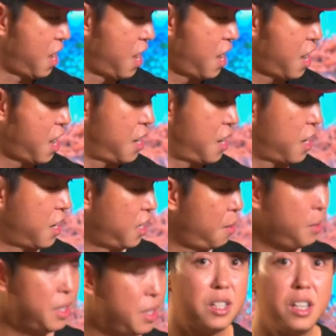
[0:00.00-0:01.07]
and
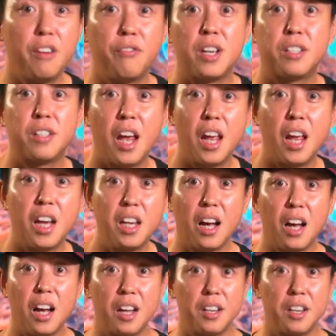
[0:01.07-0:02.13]
let me see if there's
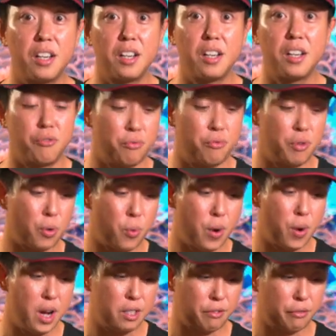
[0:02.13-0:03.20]
any other
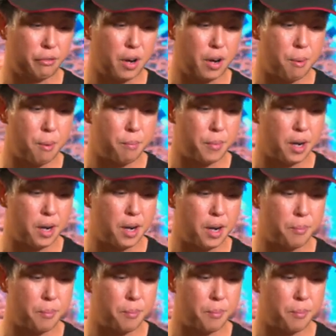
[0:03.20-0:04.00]
requests from